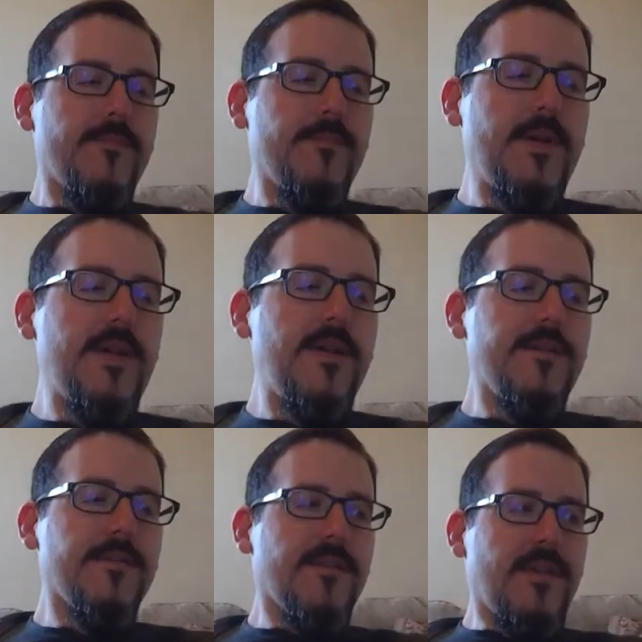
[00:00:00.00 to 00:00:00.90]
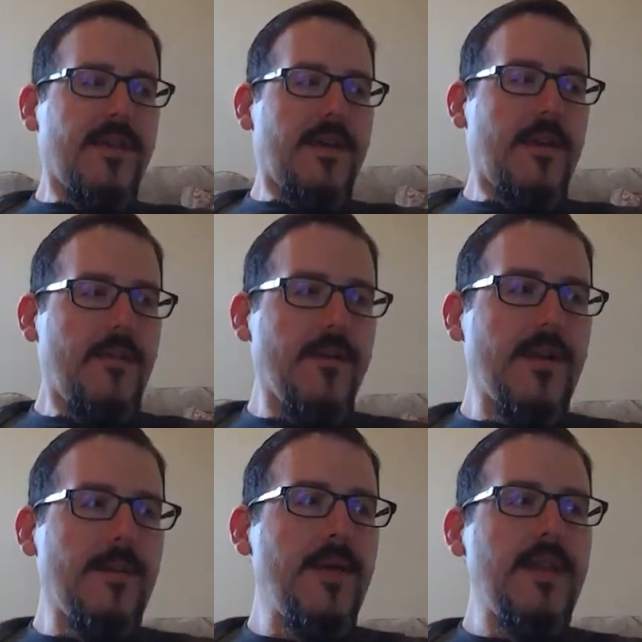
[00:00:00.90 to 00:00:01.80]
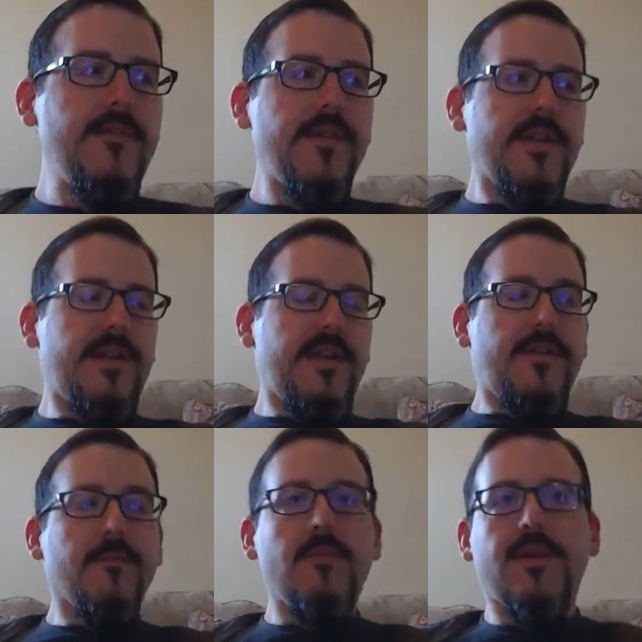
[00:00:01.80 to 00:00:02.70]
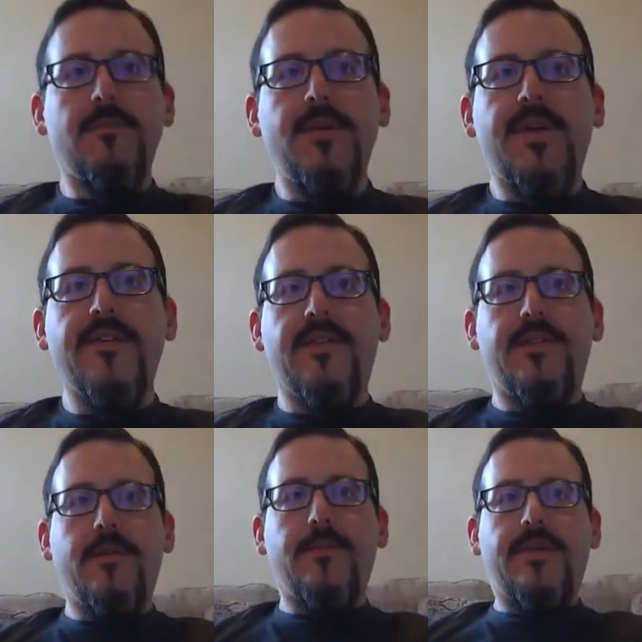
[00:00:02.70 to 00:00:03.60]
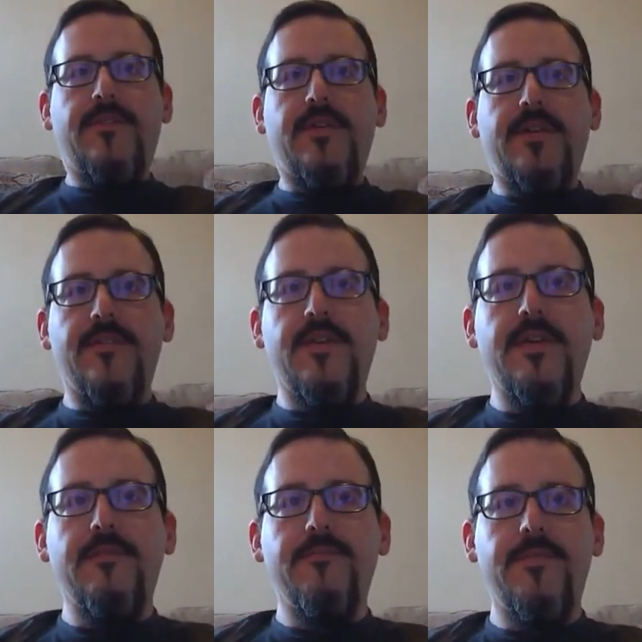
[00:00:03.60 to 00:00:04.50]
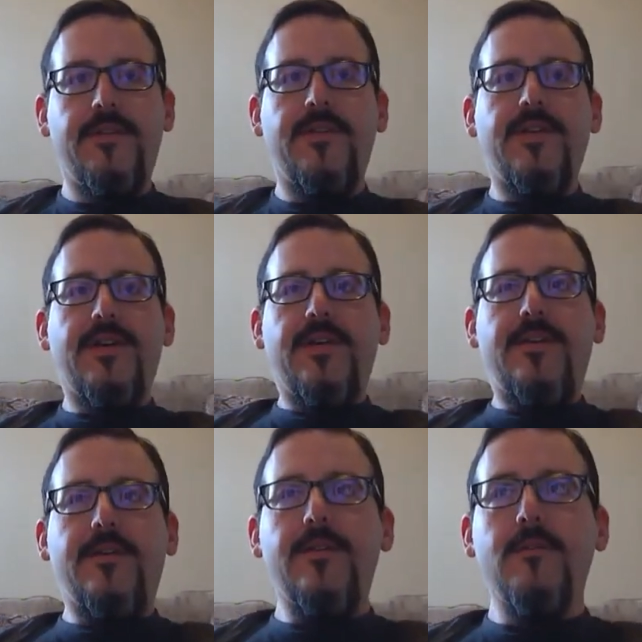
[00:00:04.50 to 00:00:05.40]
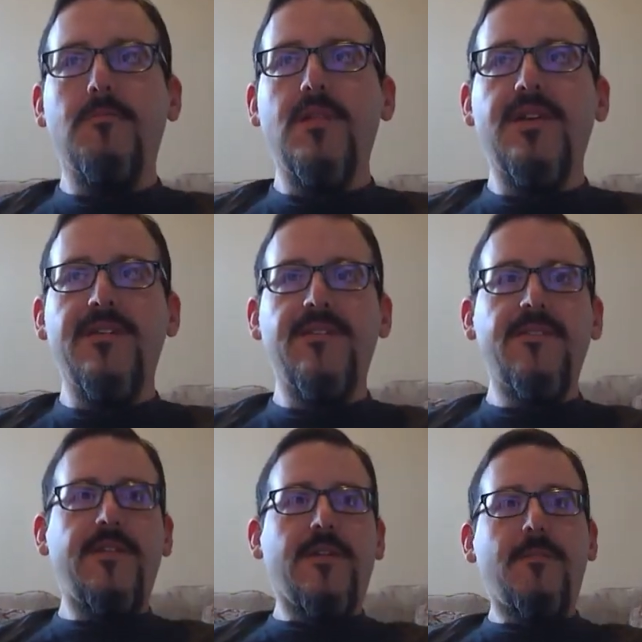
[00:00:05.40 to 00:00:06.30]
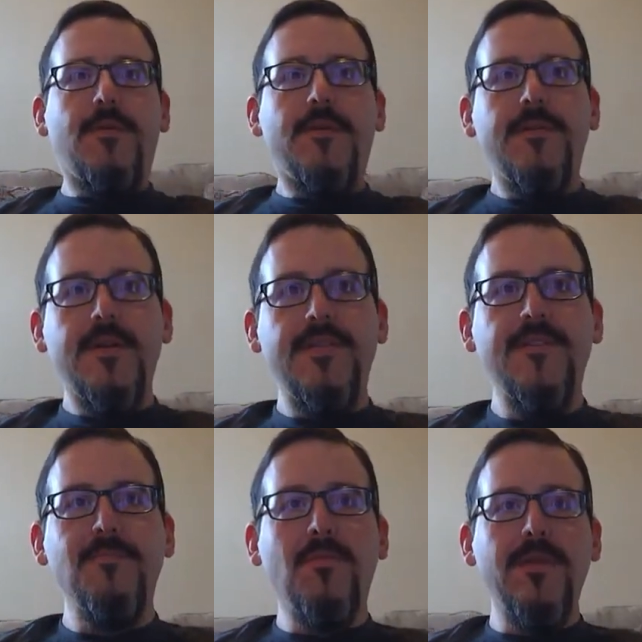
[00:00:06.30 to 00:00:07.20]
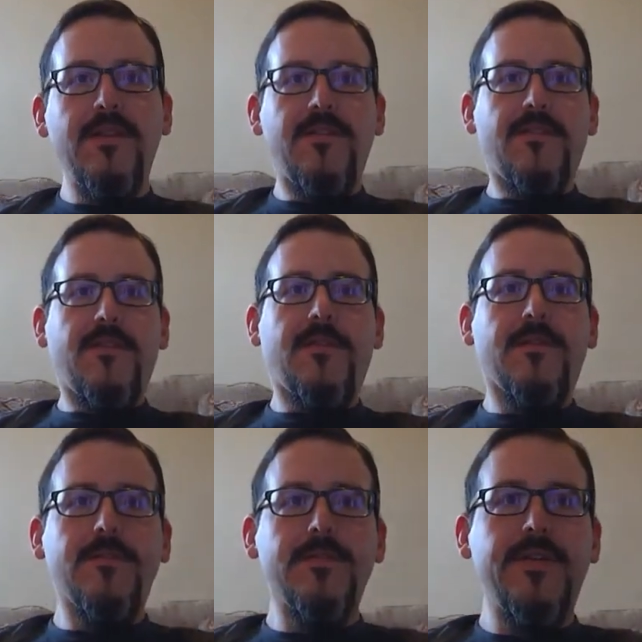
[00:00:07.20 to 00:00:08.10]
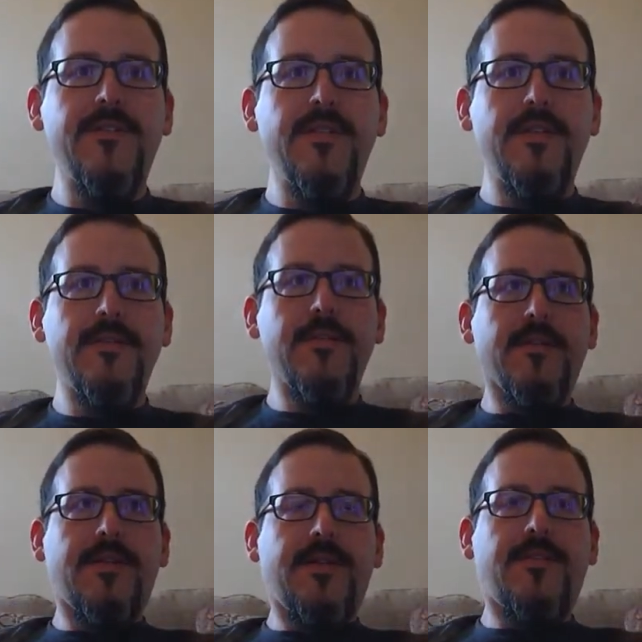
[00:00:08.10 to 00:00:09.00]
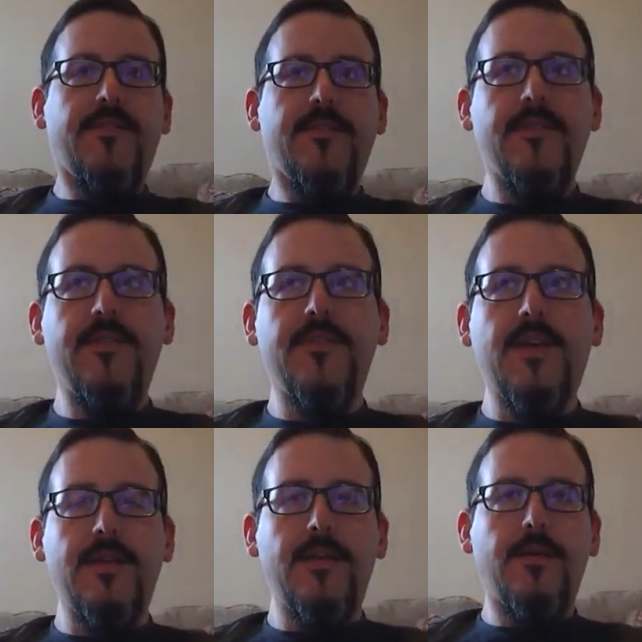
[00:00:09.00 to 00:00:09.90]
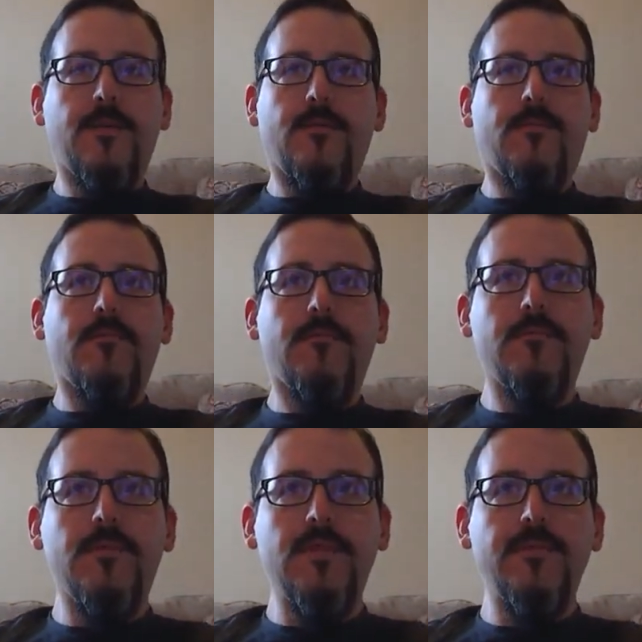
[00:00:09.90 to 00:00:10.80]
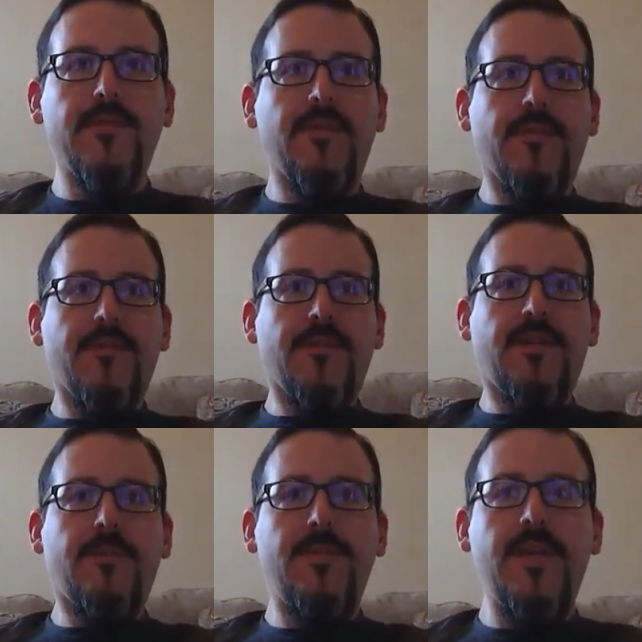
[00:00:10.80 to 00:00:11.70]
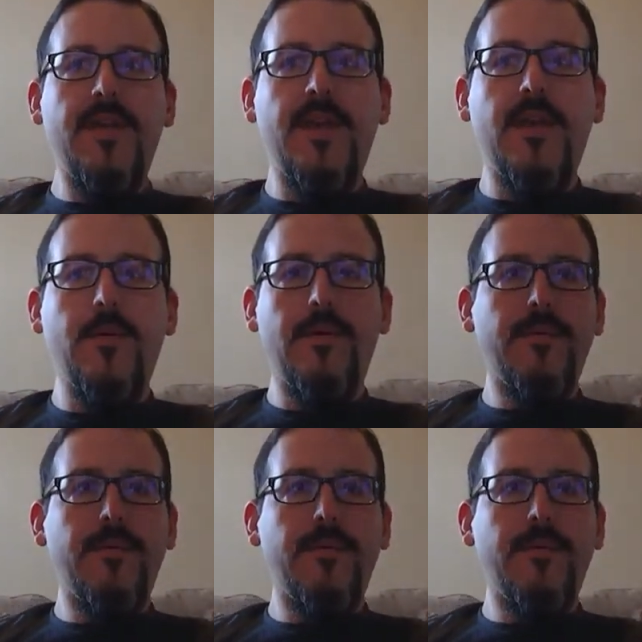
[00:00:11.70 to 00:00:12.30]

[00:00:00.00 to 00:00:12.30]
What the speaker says: My doctor said, look, I'm not even going to take your blood because I know what it's going to say. You know, your blood is syrup at this point. So he said, look, I know what the results are going to be, and I would